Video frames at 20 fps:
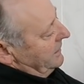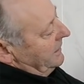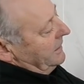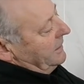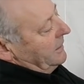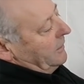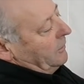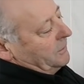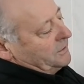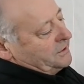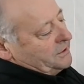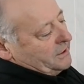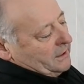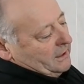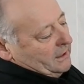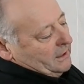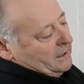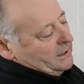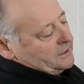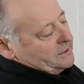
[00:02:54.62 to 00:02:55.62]
Once
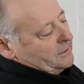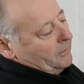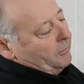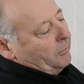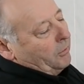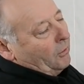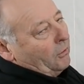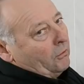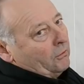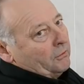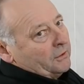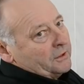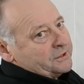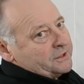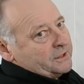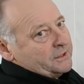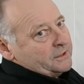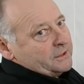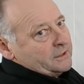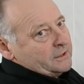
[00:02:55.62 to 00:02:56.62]
again, it's a ball that's
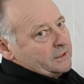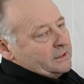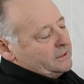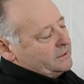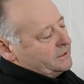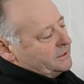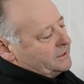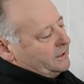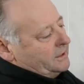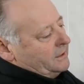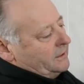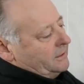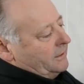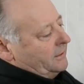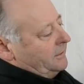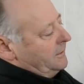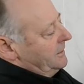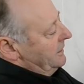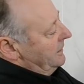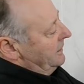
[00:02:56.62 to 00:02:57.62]
inside the
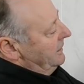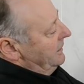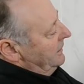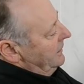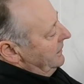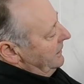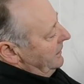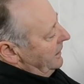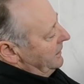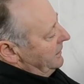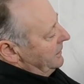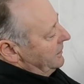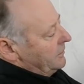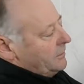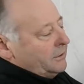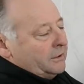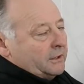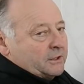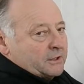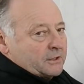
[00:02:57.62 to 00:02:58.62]
thing, and it
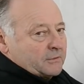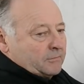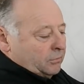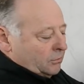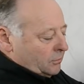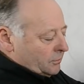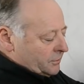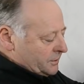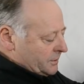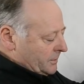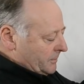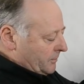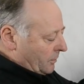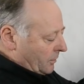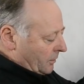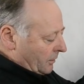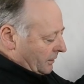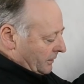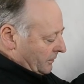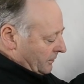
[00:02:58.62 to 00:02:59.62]
really just blows the
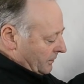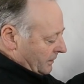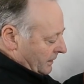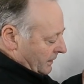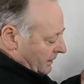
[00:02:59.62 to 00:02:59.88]
ball out.